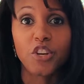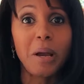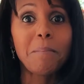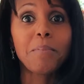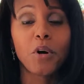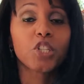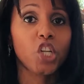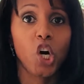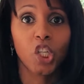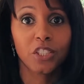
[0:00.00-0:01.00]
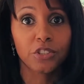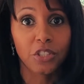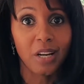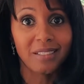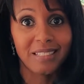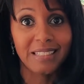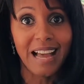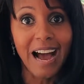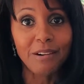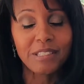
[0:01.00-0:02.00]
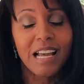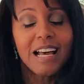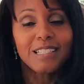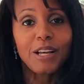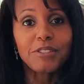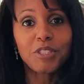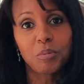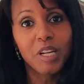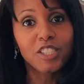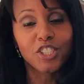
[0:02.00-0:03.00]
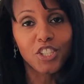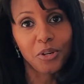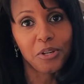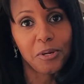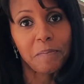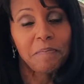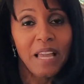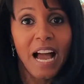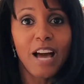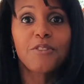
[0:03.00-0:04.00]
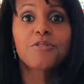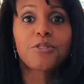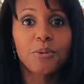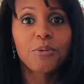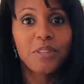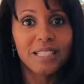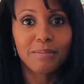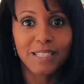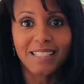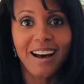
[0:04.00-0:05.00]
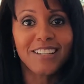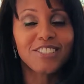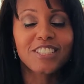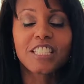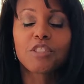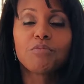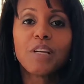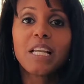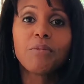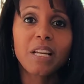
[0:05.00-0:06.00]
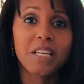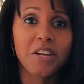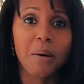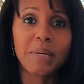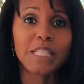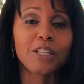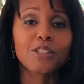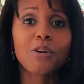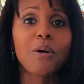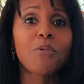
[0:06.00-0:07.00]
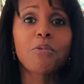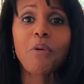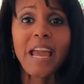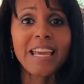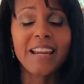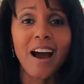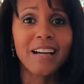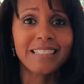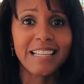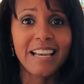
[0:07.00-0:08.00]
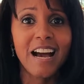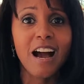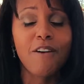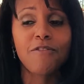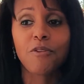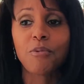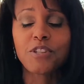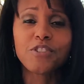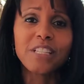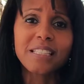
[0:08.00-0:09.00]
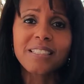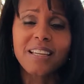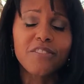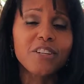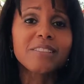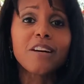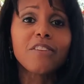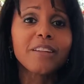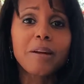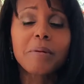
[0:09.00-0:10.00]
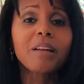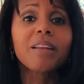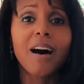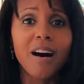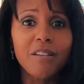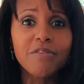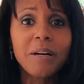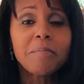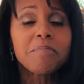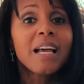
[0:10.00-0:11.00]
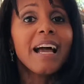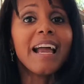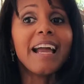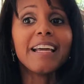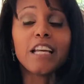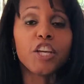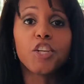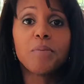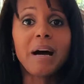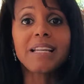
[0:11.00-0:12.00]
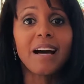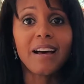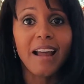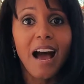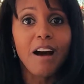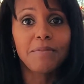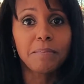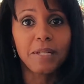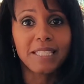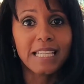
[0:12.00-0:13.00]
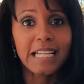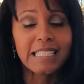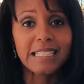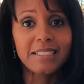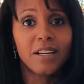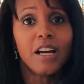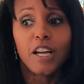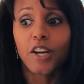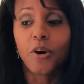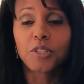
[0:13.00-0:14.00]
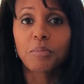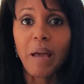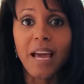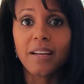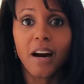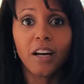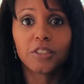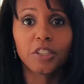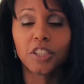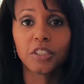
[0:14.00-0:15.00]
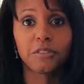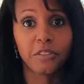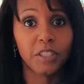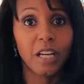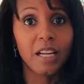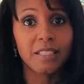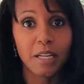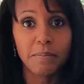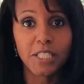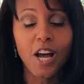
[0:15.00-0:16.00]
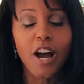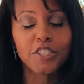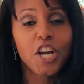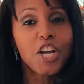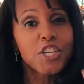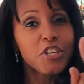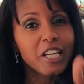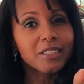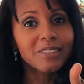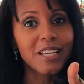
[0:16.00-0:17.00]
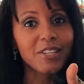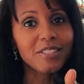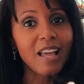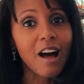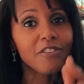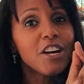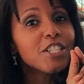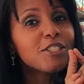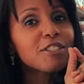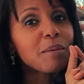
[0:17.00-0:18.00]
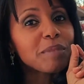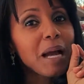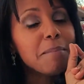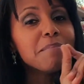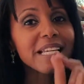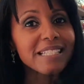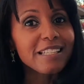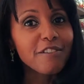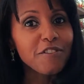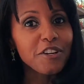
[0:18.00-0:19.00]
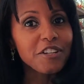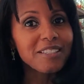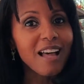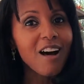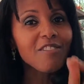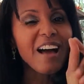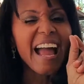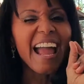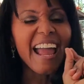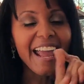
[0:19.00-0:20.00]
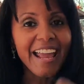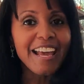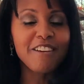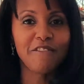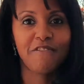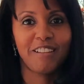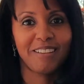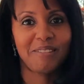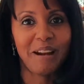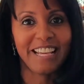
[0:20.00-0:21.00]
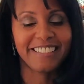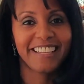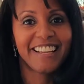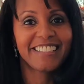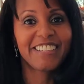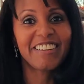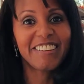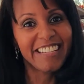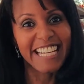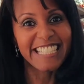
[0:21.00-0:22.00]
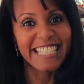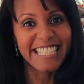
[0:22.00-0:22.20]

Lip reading: you can push all those toxins out. So I just wanted to show you how to do this massage, because it's really, really yummy. It's also a great idea for when you need to give yourself a little bit of love and you might not have the budget to go spend $100, $150 on a massage. You can do that yourself. Do something amazing for yourself and feel great. So here it is.